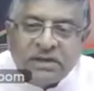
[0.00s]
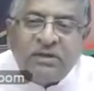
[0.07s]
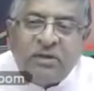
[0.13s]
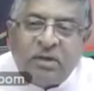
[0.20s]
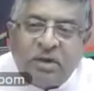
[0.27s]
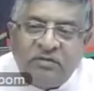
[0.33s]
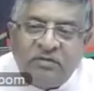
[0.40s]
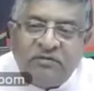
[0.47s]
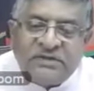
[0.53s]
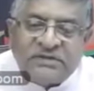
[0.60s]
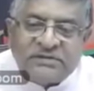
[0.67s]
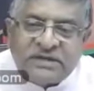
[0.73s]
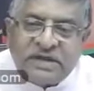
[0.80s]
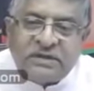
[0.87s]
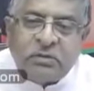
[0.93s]
can
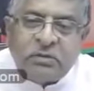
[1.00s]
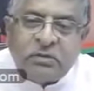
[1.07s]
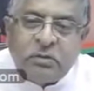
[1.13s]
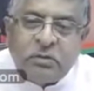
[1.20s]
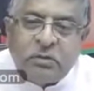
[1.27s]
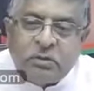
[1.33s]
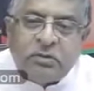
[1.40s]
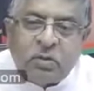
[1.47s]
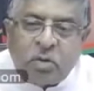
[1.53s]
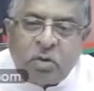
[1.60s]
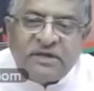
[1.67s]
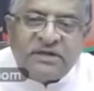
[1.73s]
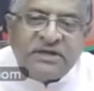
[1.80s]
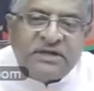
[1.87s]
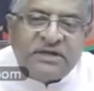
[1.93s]
always get good
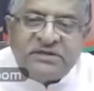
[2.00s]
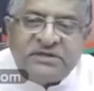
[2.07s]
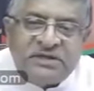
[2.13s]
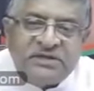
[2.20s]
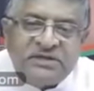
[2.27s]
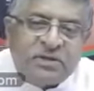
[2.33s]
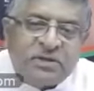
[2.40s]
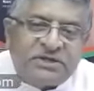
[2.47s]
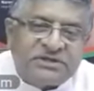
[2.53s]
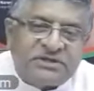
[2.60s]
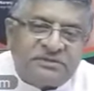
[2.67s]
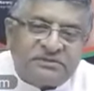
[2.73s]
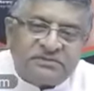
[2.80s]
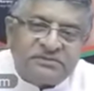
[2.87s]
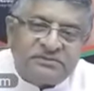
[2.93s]
quality digital
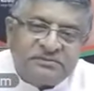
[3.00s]
education.